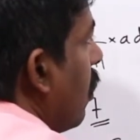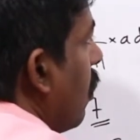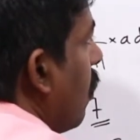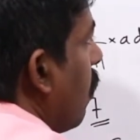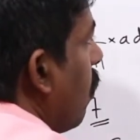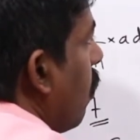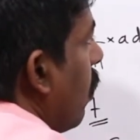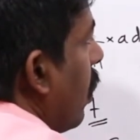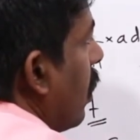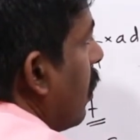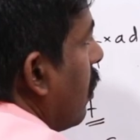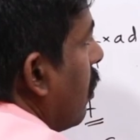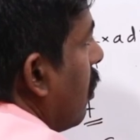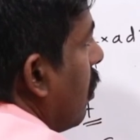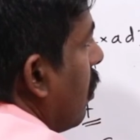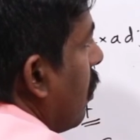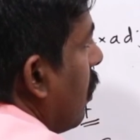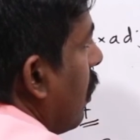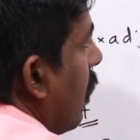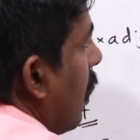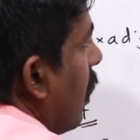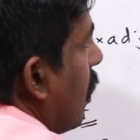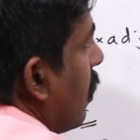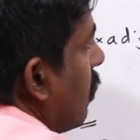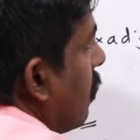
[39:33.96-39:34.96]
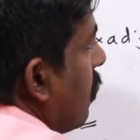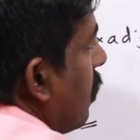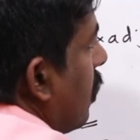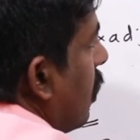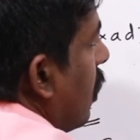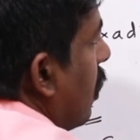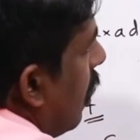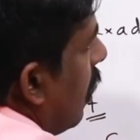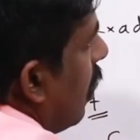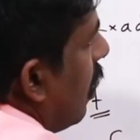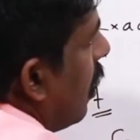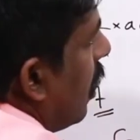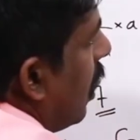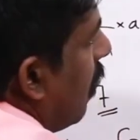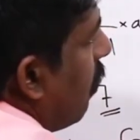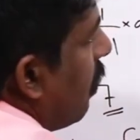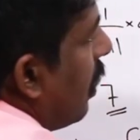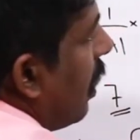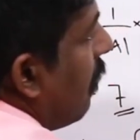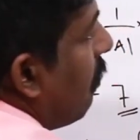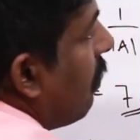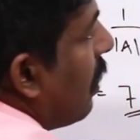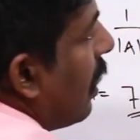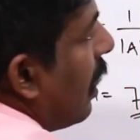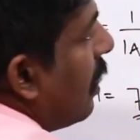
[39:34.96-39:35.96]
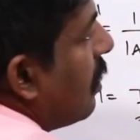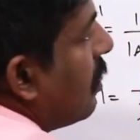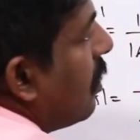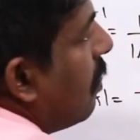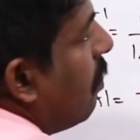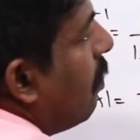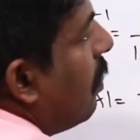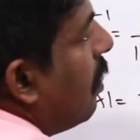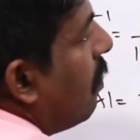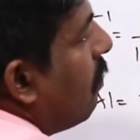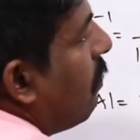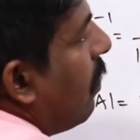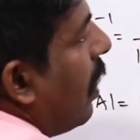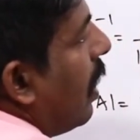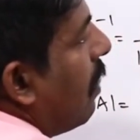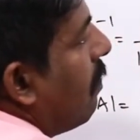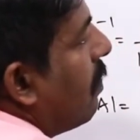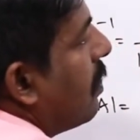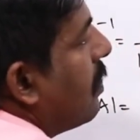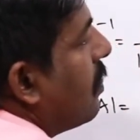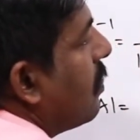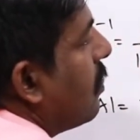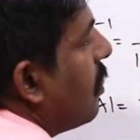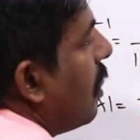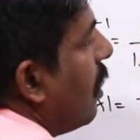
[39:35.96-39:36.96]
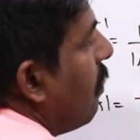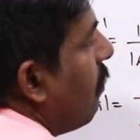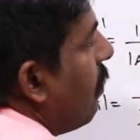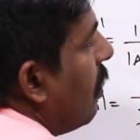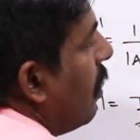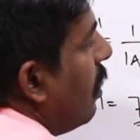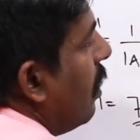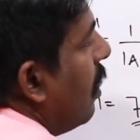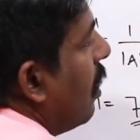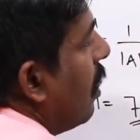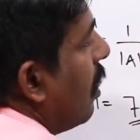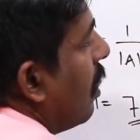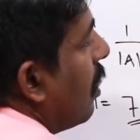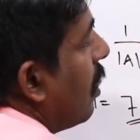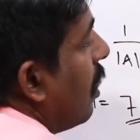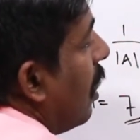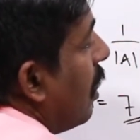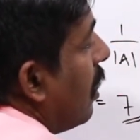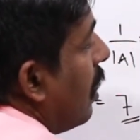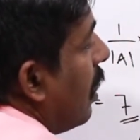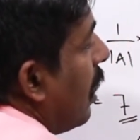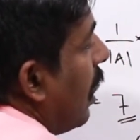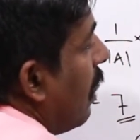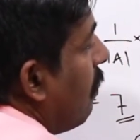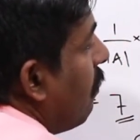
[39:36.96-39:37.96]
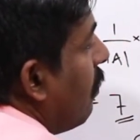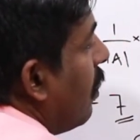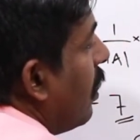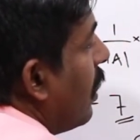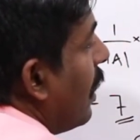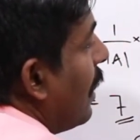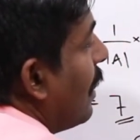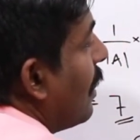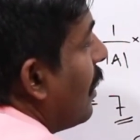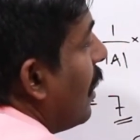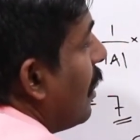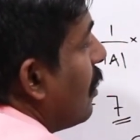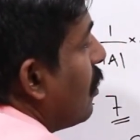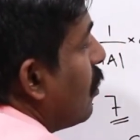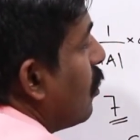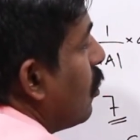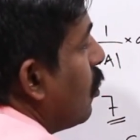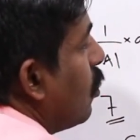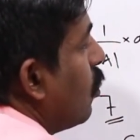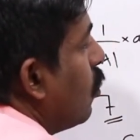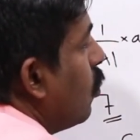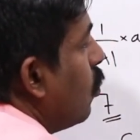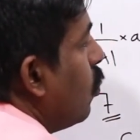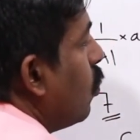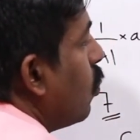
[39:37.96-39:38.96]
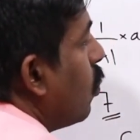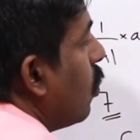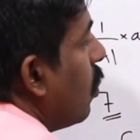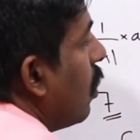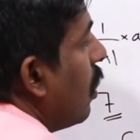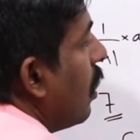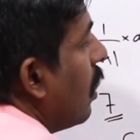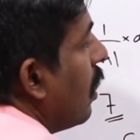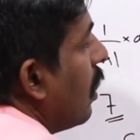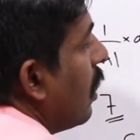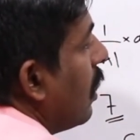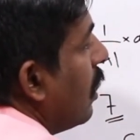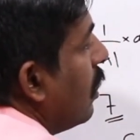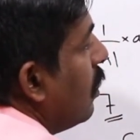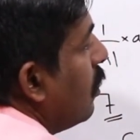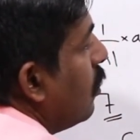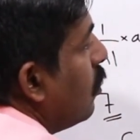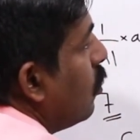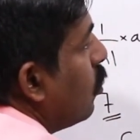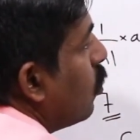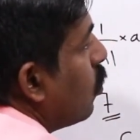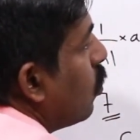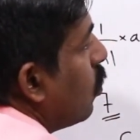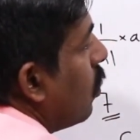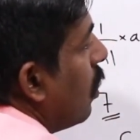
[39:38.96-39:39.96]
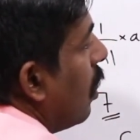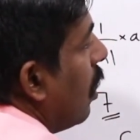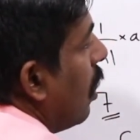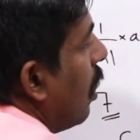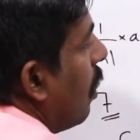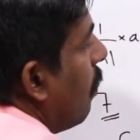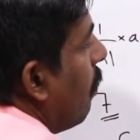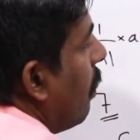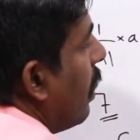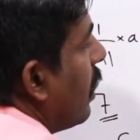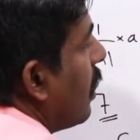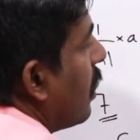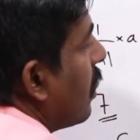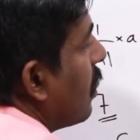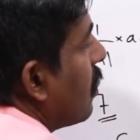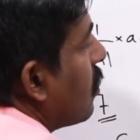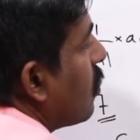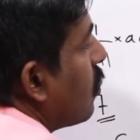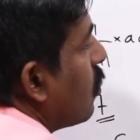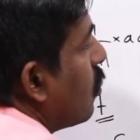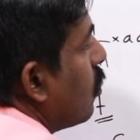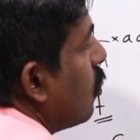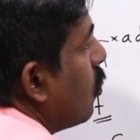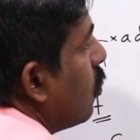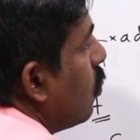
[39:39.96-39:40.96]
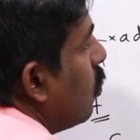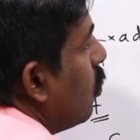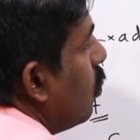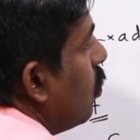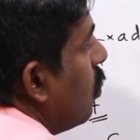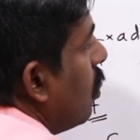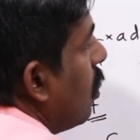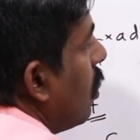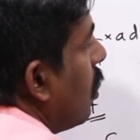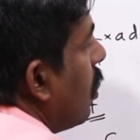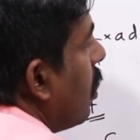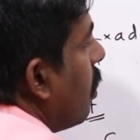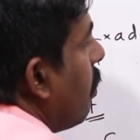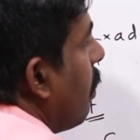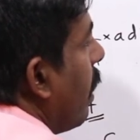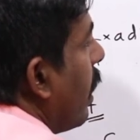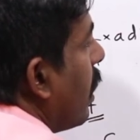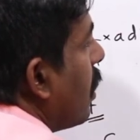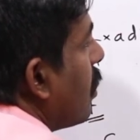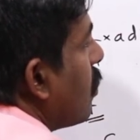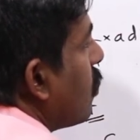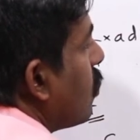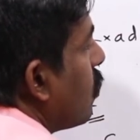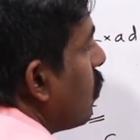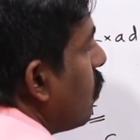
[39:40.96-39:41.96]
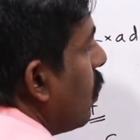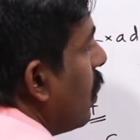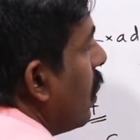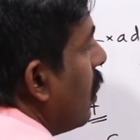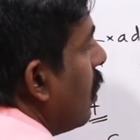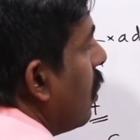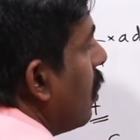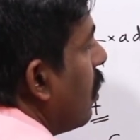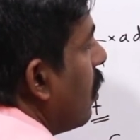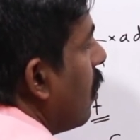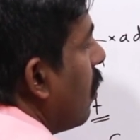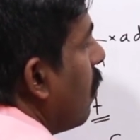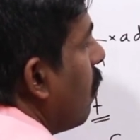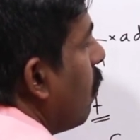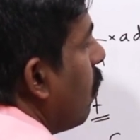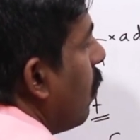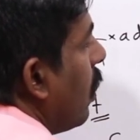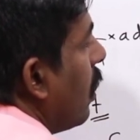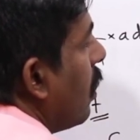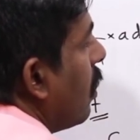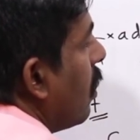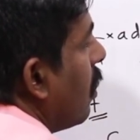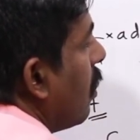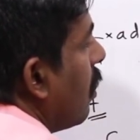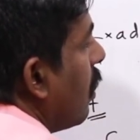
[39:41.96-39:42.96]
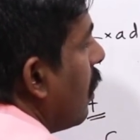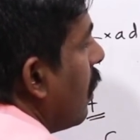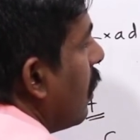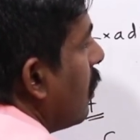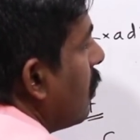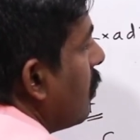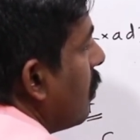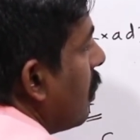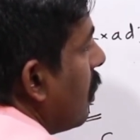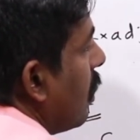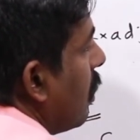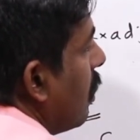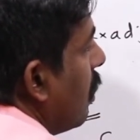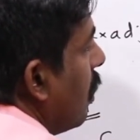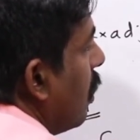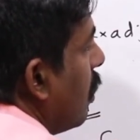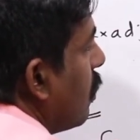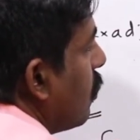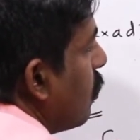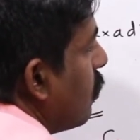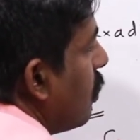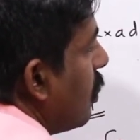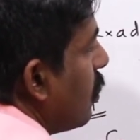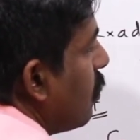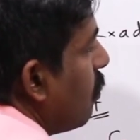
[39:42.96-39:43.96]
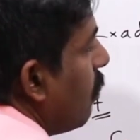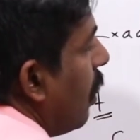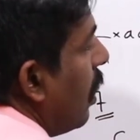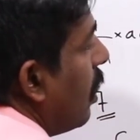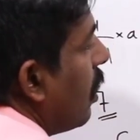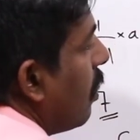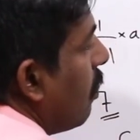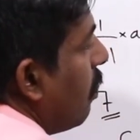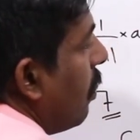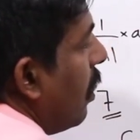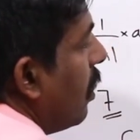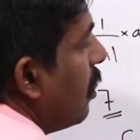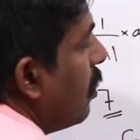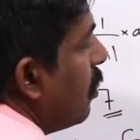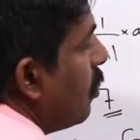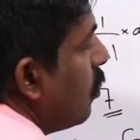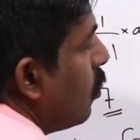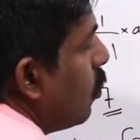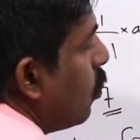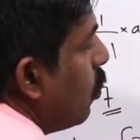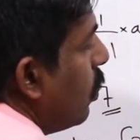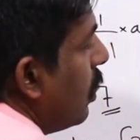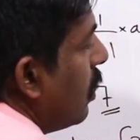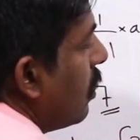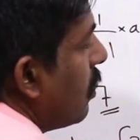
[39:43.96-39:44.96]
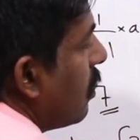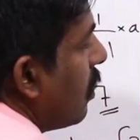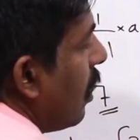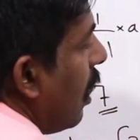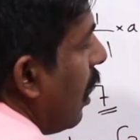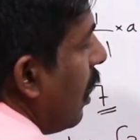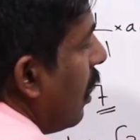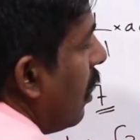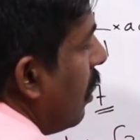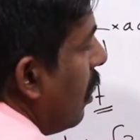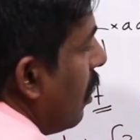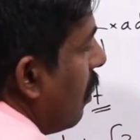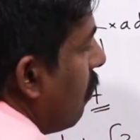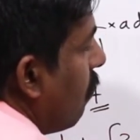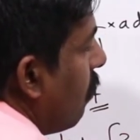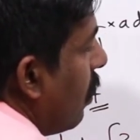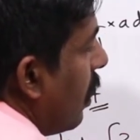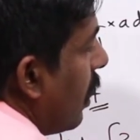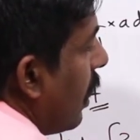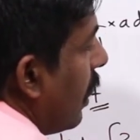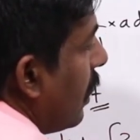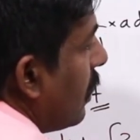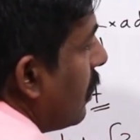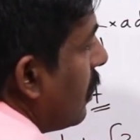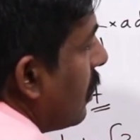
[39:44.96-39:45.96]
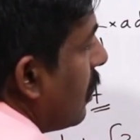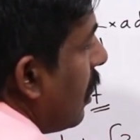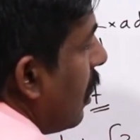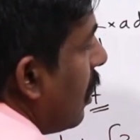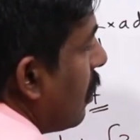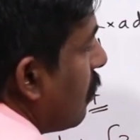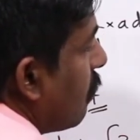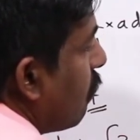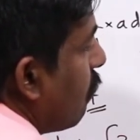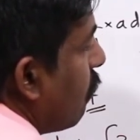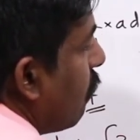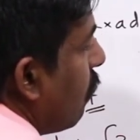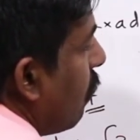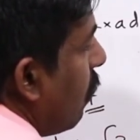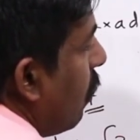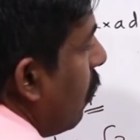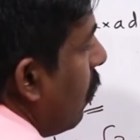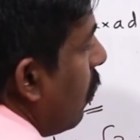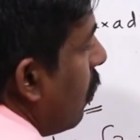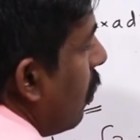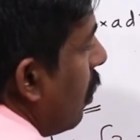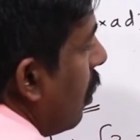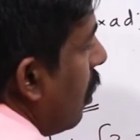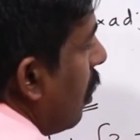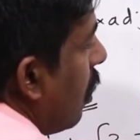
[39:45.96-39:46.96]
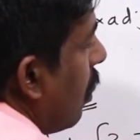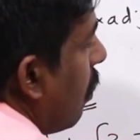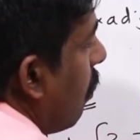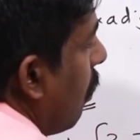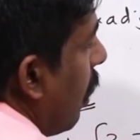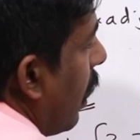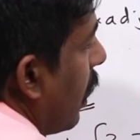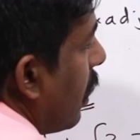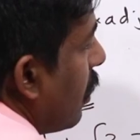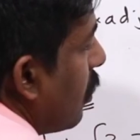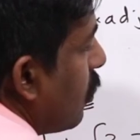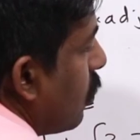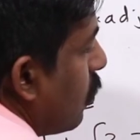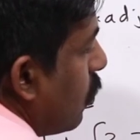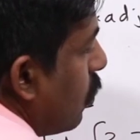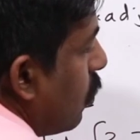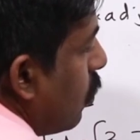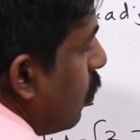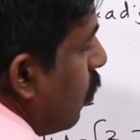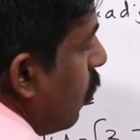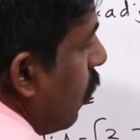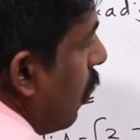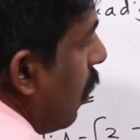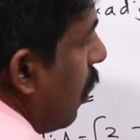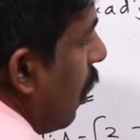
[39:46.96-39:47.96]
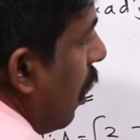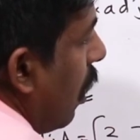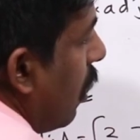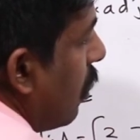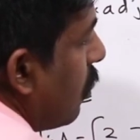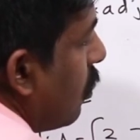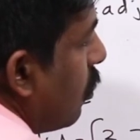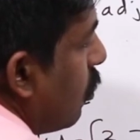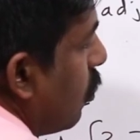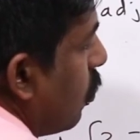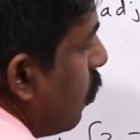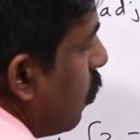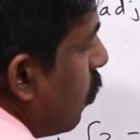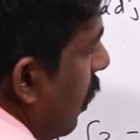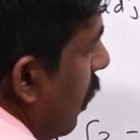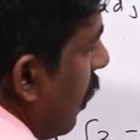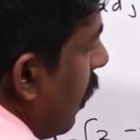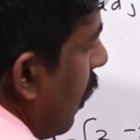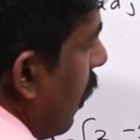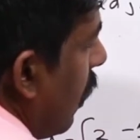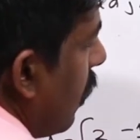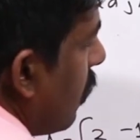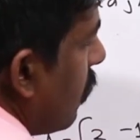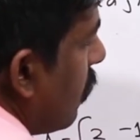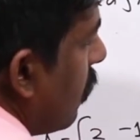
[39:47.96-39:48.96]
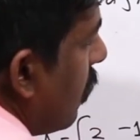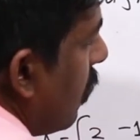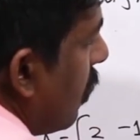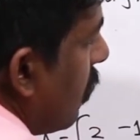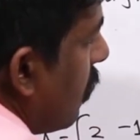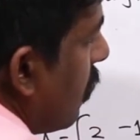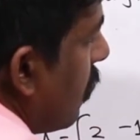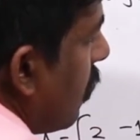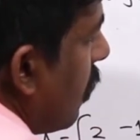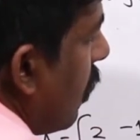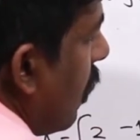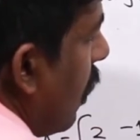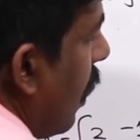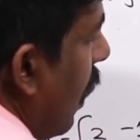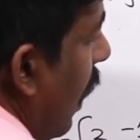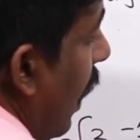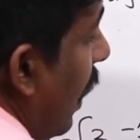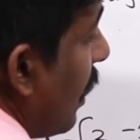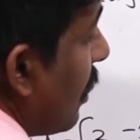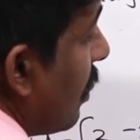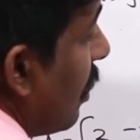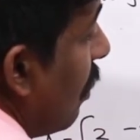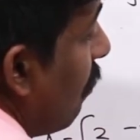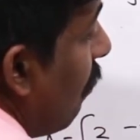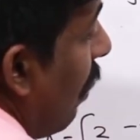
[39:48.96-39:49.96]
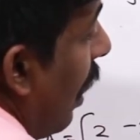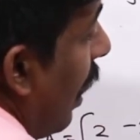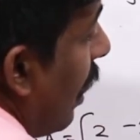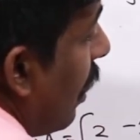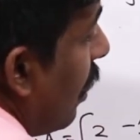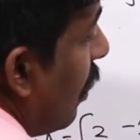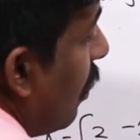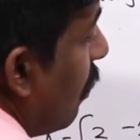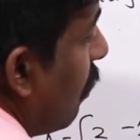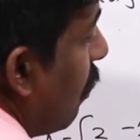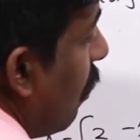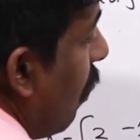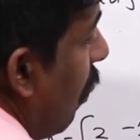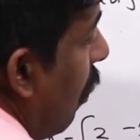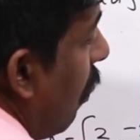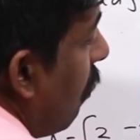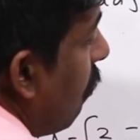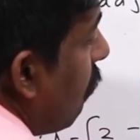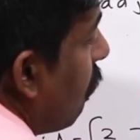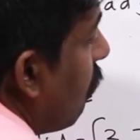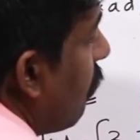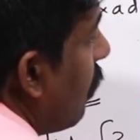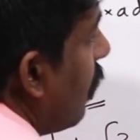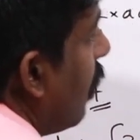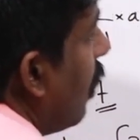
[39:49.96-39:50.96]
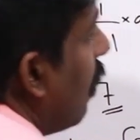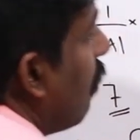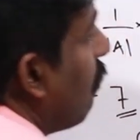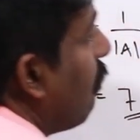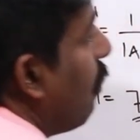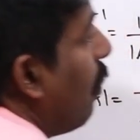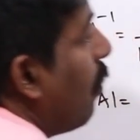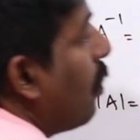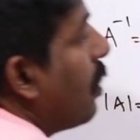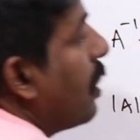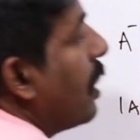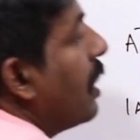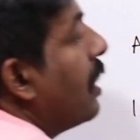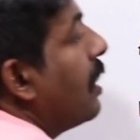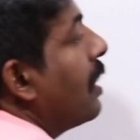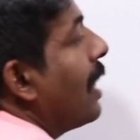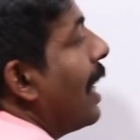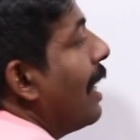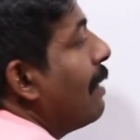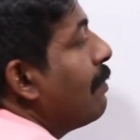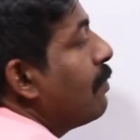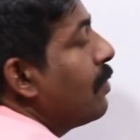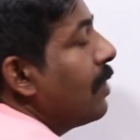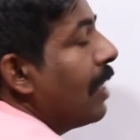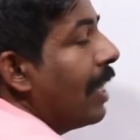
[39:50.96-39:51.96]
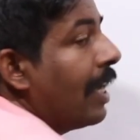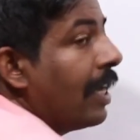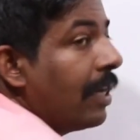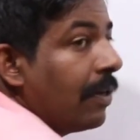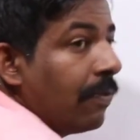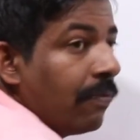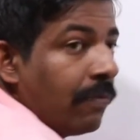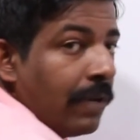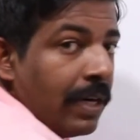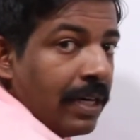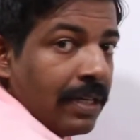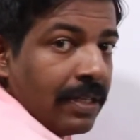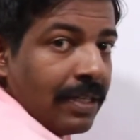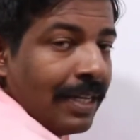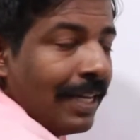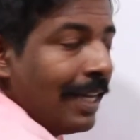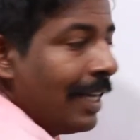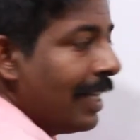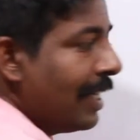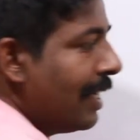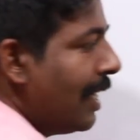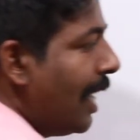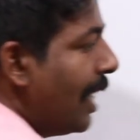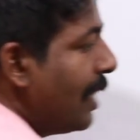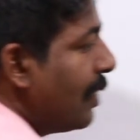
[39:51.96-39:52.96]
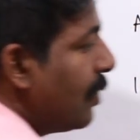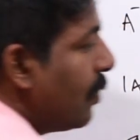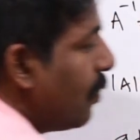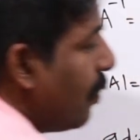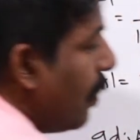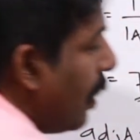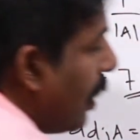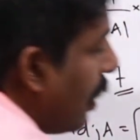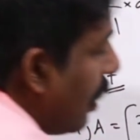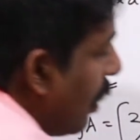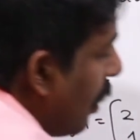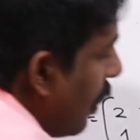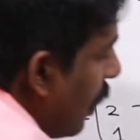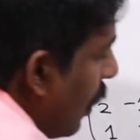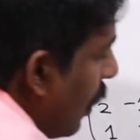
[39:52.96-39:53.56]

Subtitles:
1 3. Now here we can simplify with 7. At the time we will get it as 2 into matrix 2 minus 1 1 3. So just multiply these 2 inside, we will get it as 4 minus 2 6 as the value of 14 times A inverse. That's why